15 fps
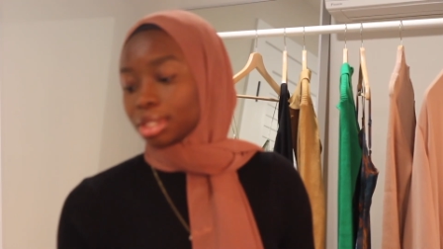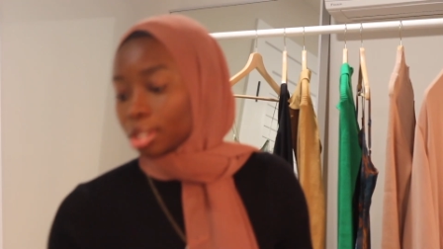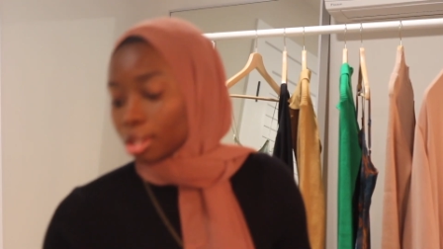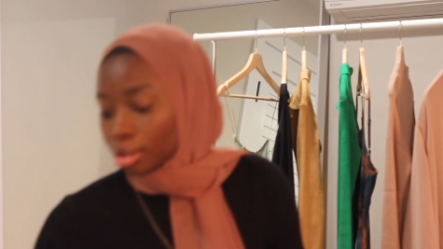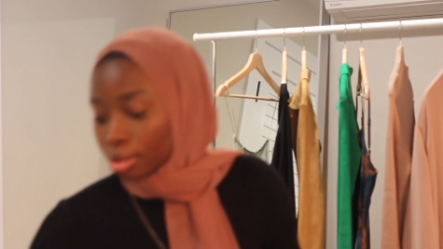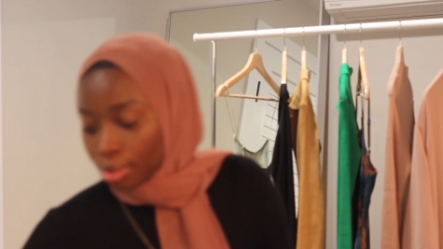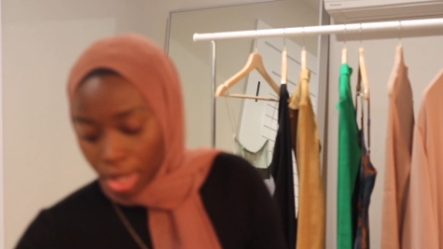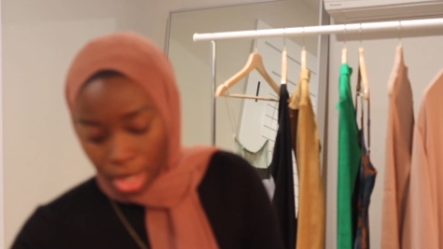
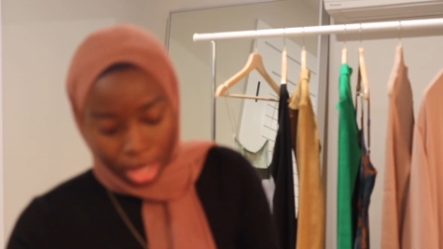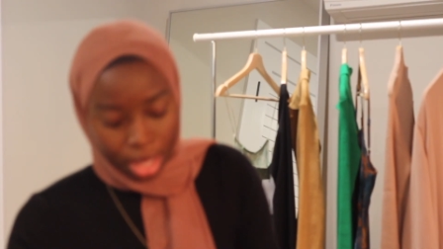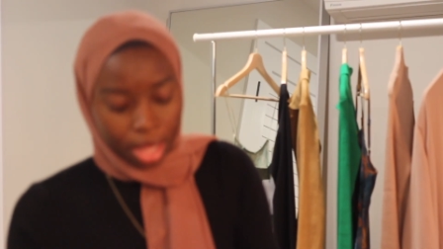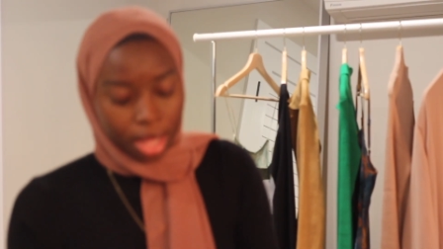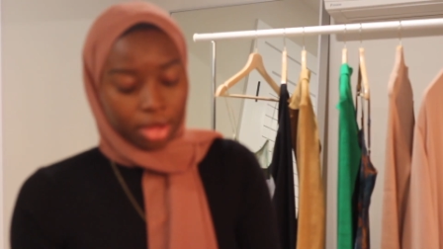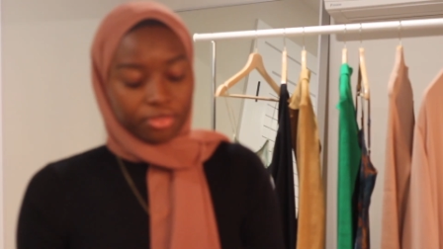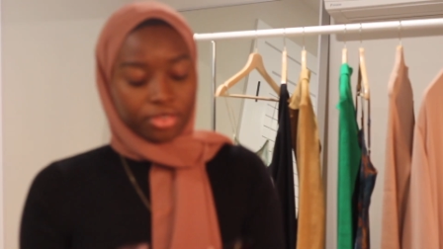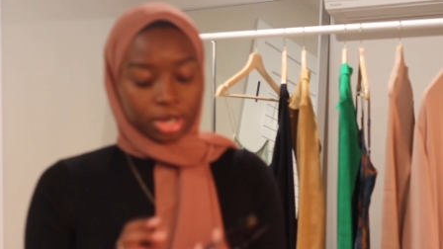So
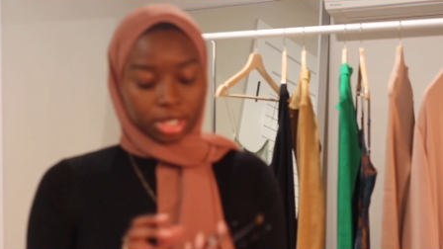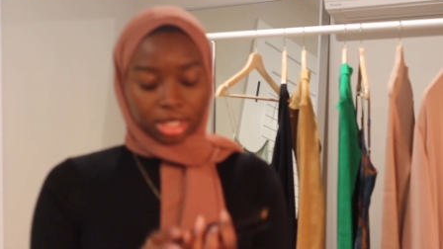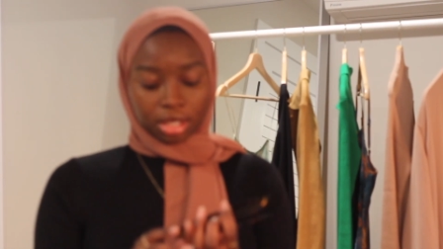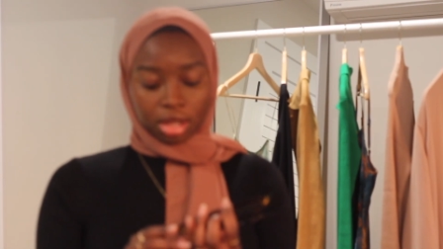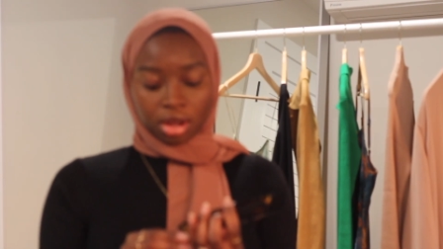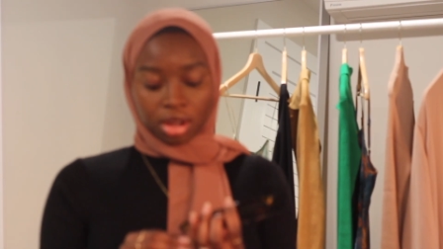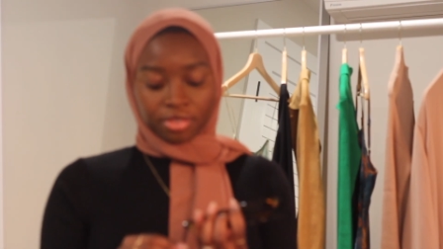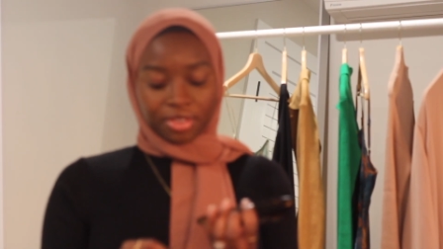first
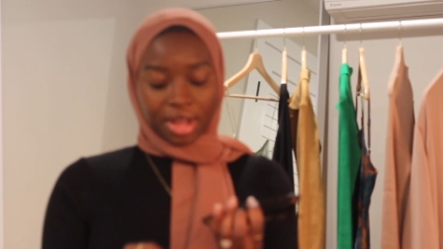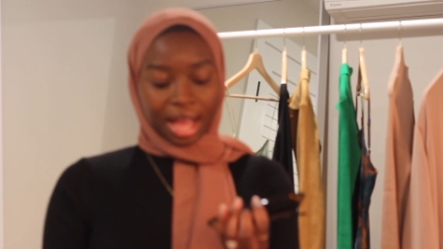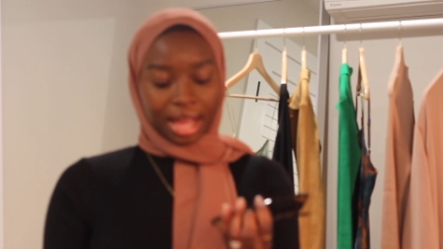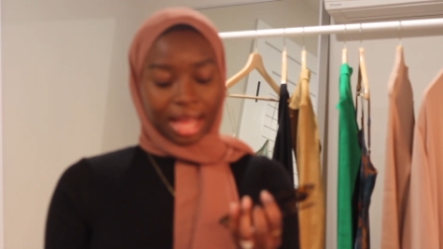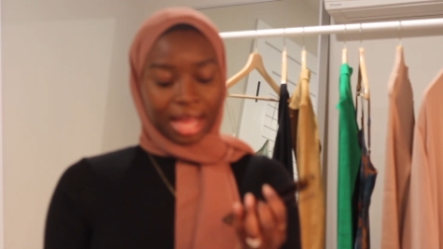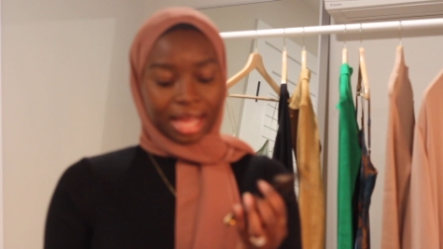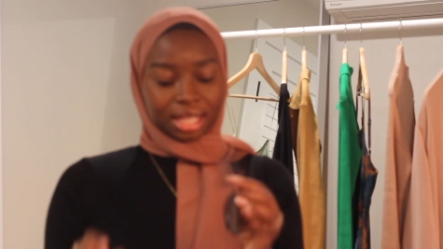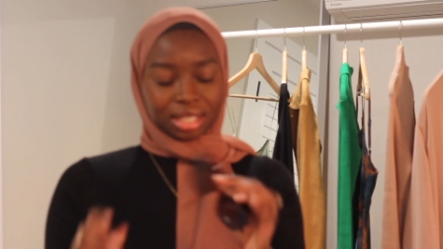off, I
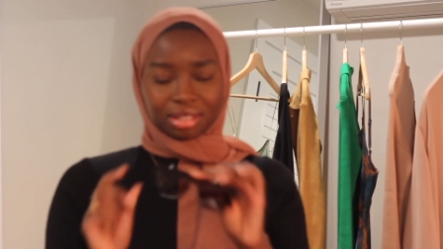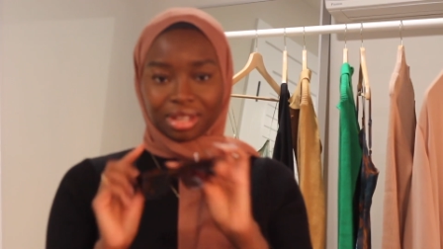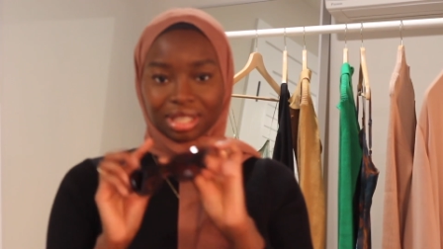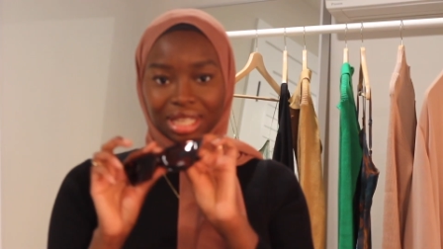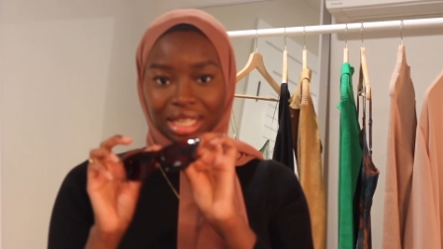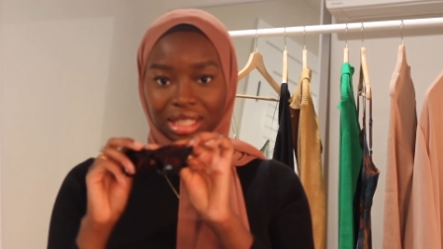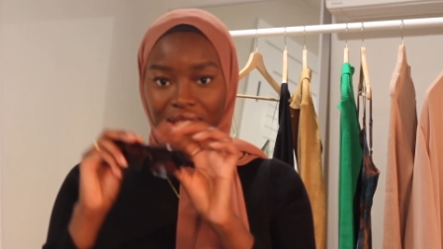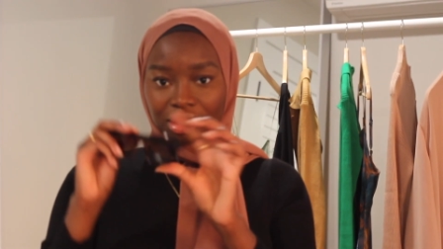got, it's only
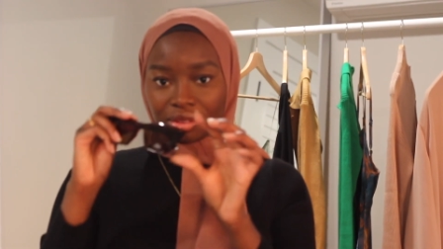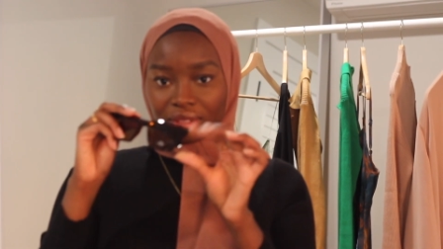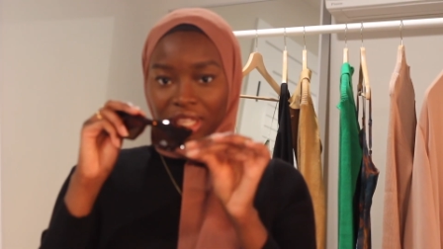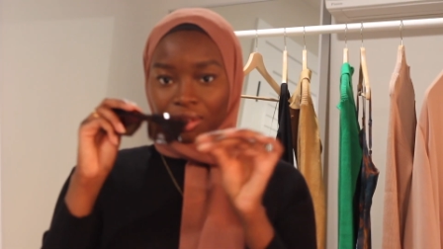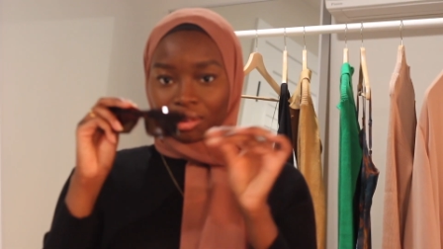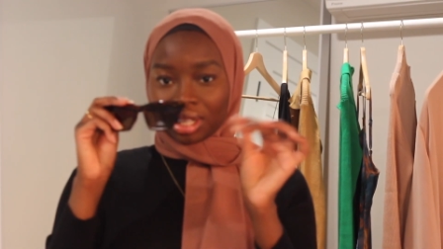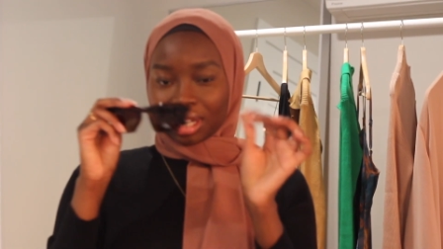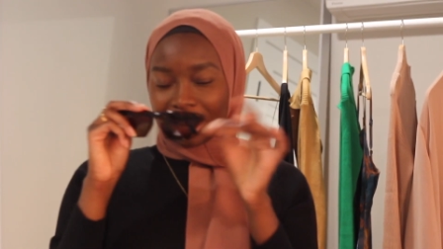like the little
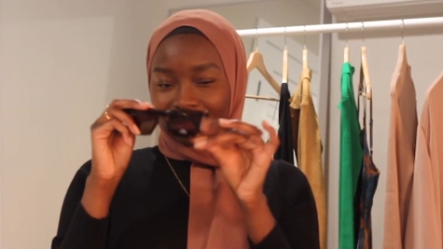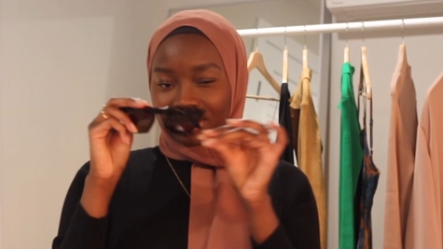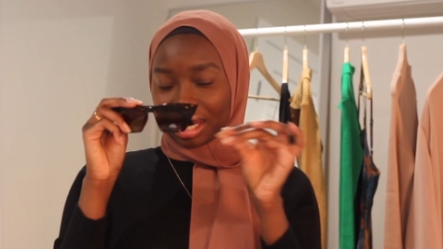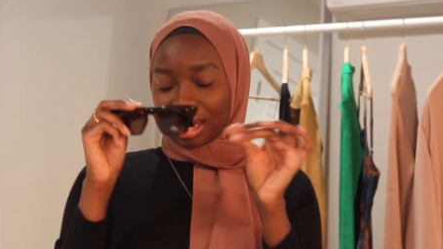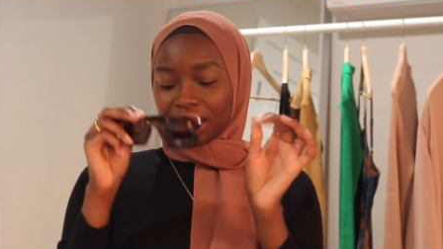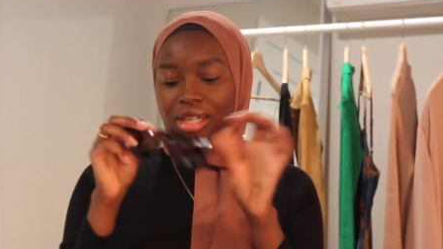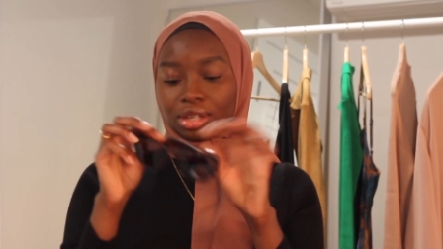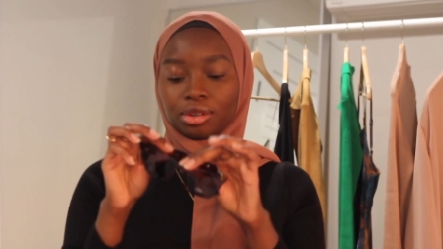thing on it. I have to
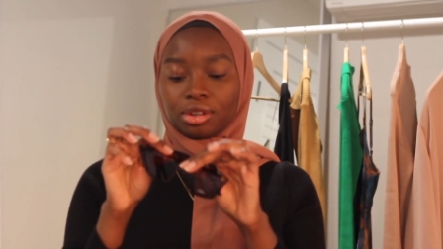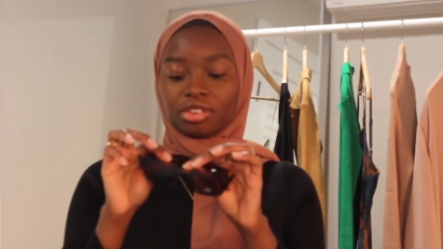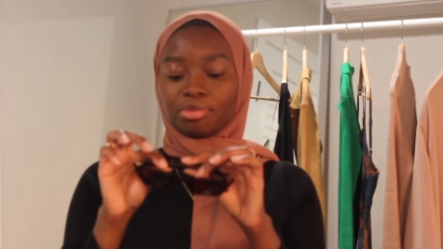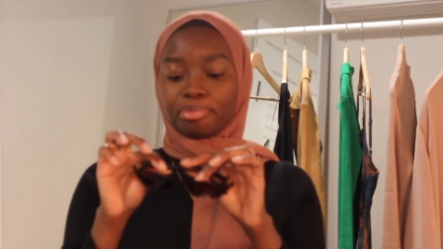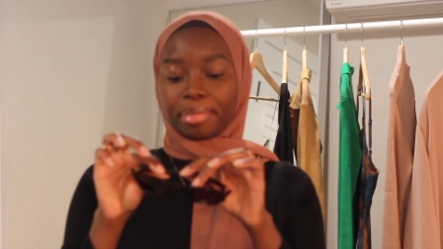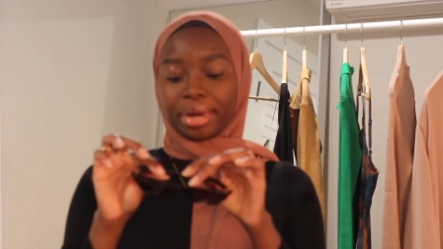cut it off.